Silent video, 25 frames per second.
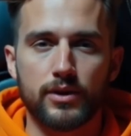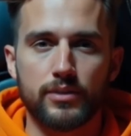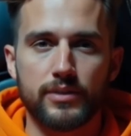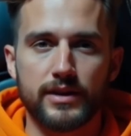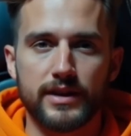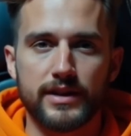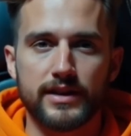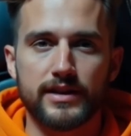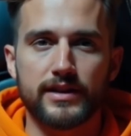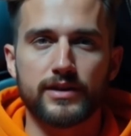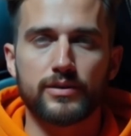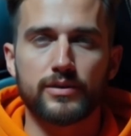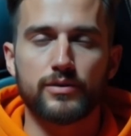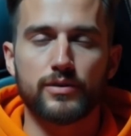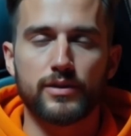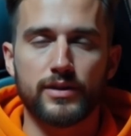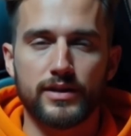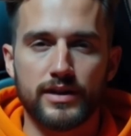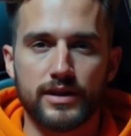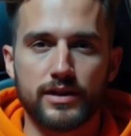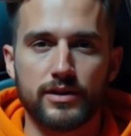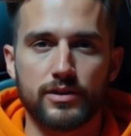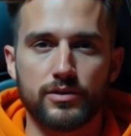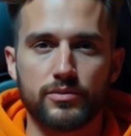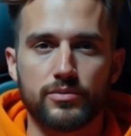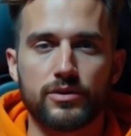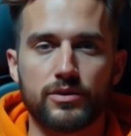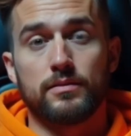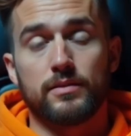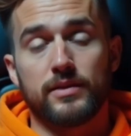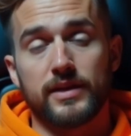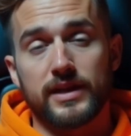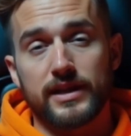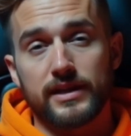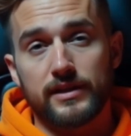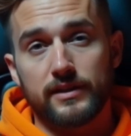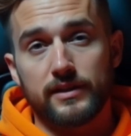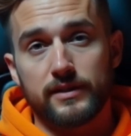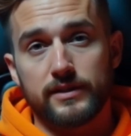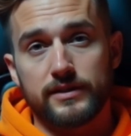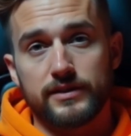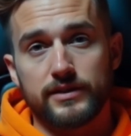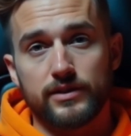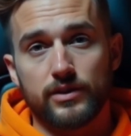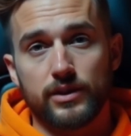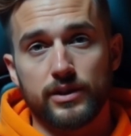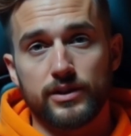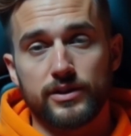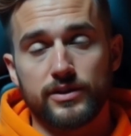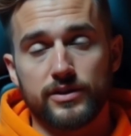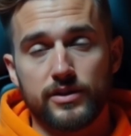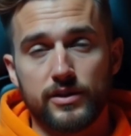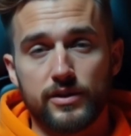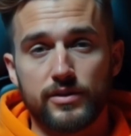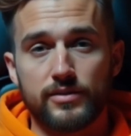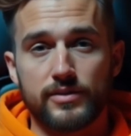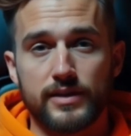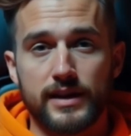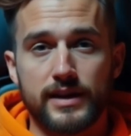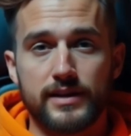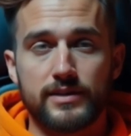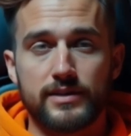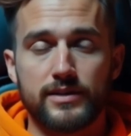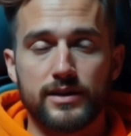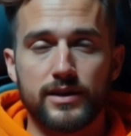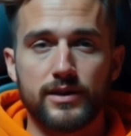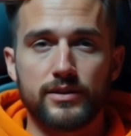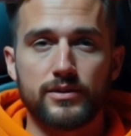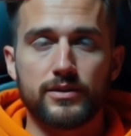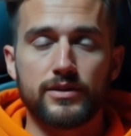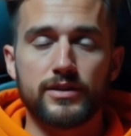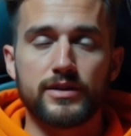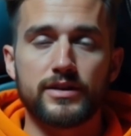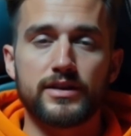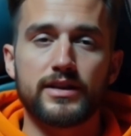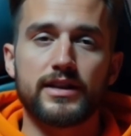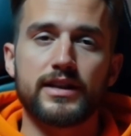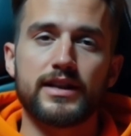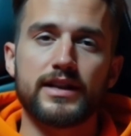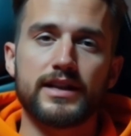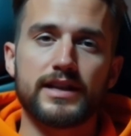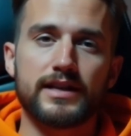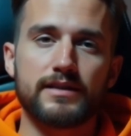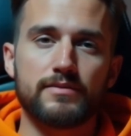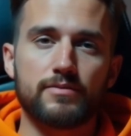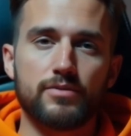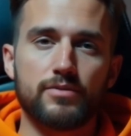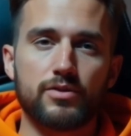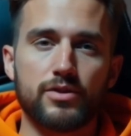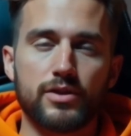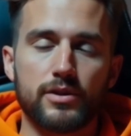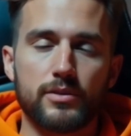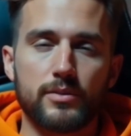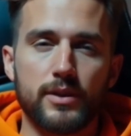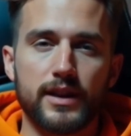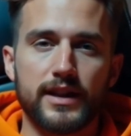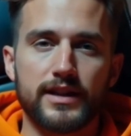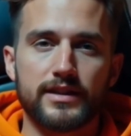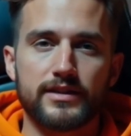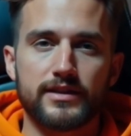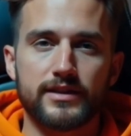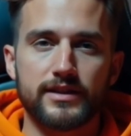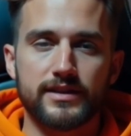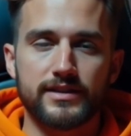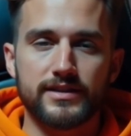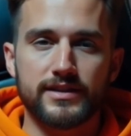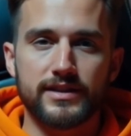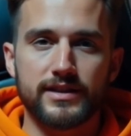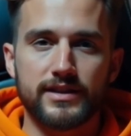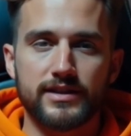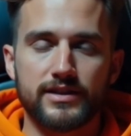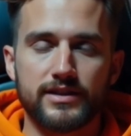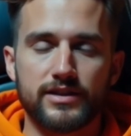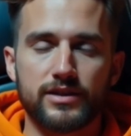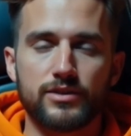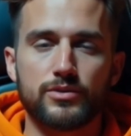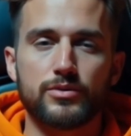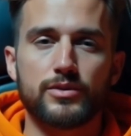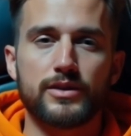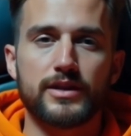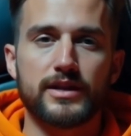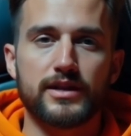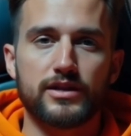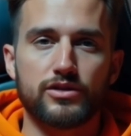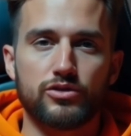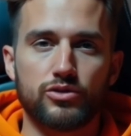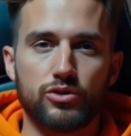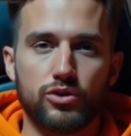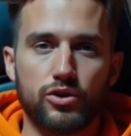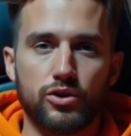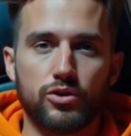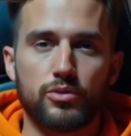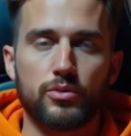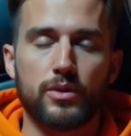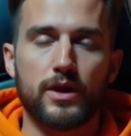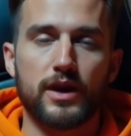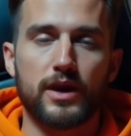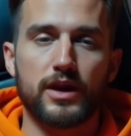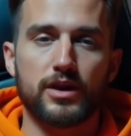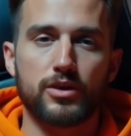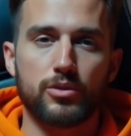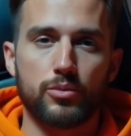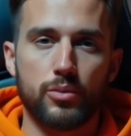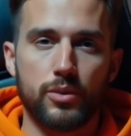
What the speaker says: Don't forget to subscribe, as we will continue to bring more practical and real ways for you.